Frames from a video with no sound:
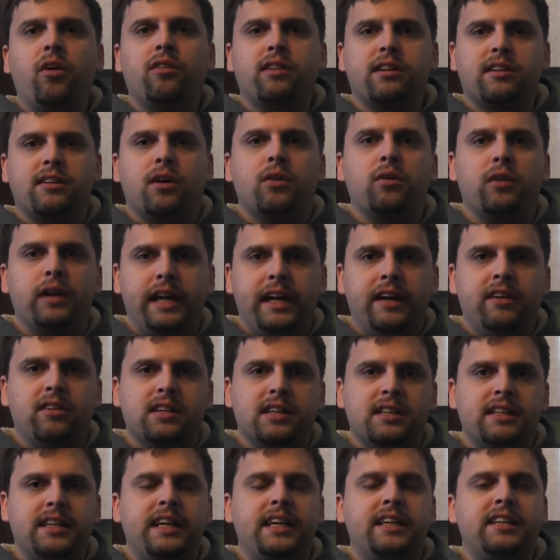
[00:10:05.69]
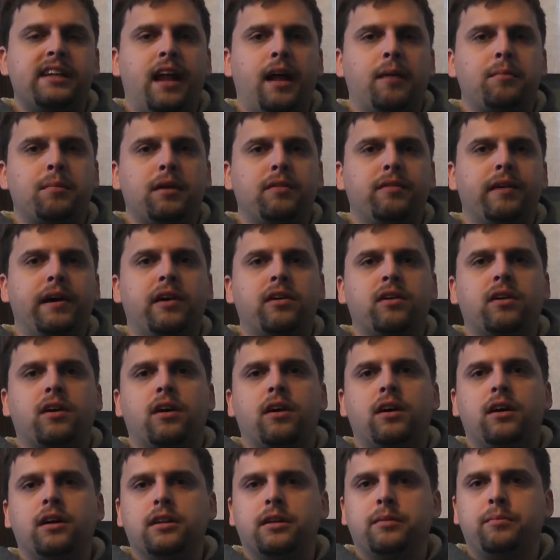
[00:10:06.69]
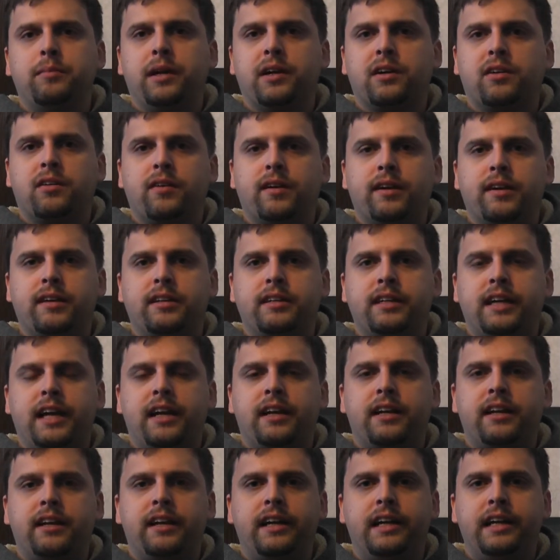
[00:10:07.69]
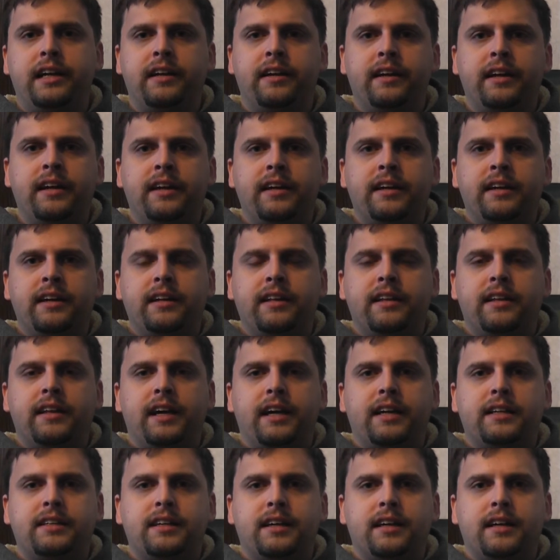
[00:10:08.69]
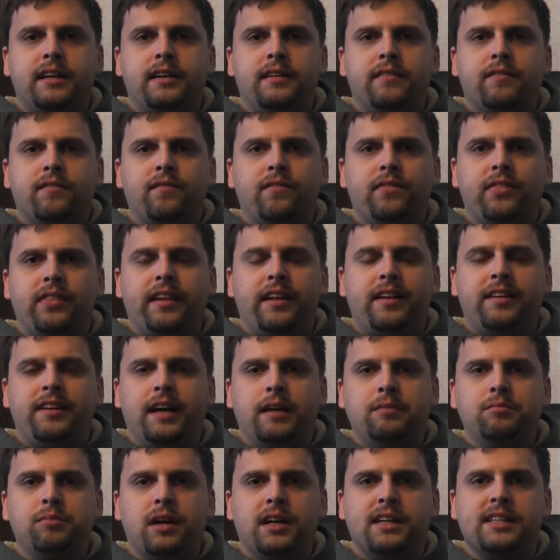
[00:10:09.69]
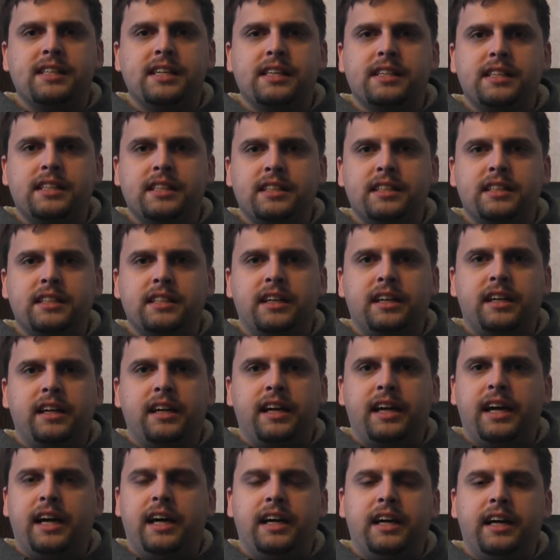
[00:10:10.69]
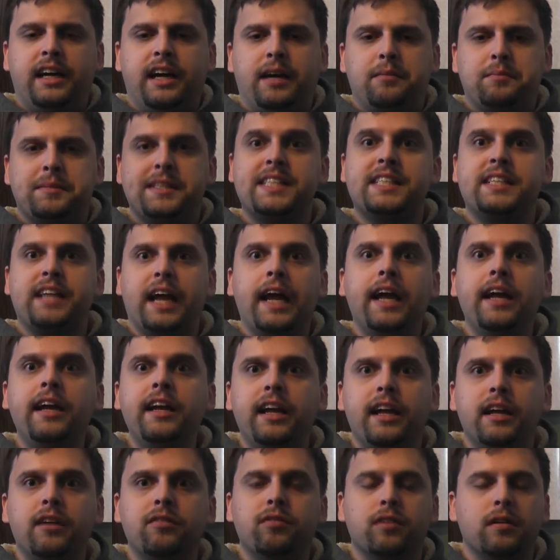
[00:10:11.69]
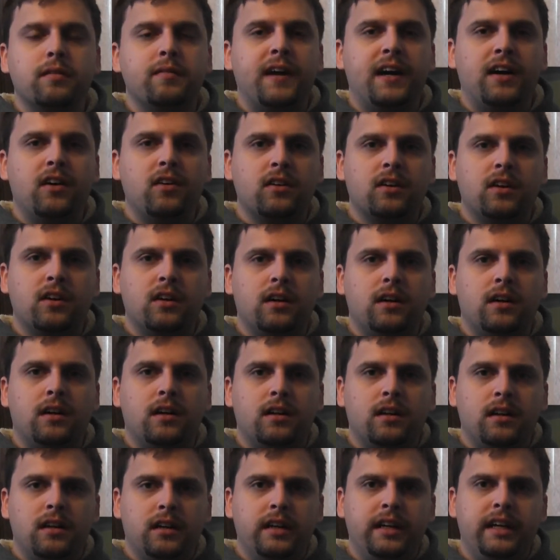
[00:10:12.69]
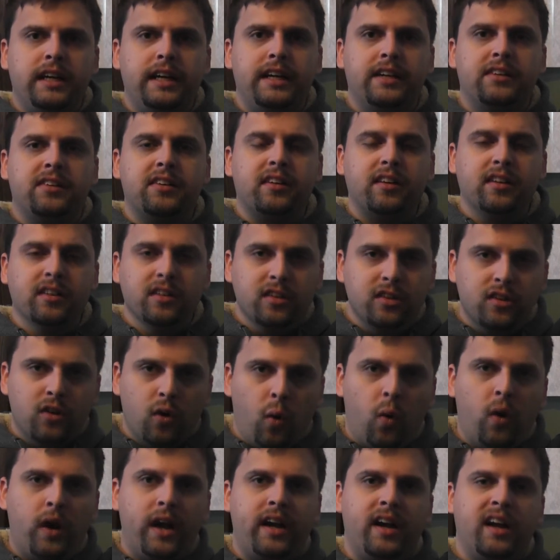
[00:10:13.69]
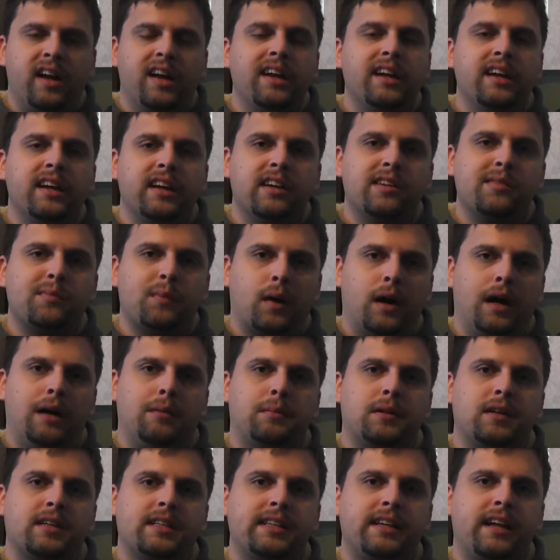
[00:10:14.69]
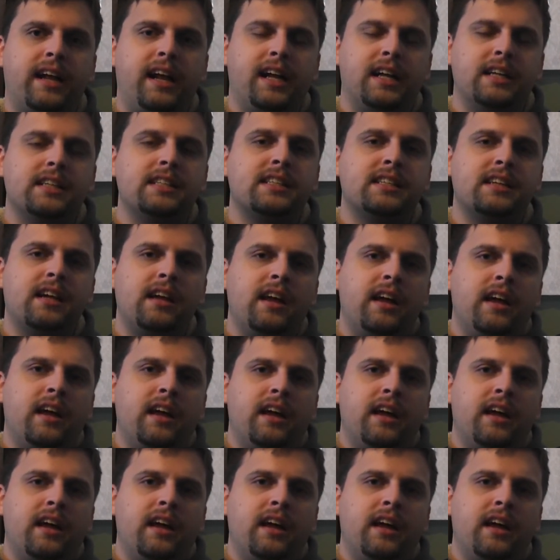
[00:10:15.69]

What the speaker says: So he uses the example of alcohol in Mere Christianity, that temperance isn't abstaining from alcohol, it's enjoying it in its proper sense.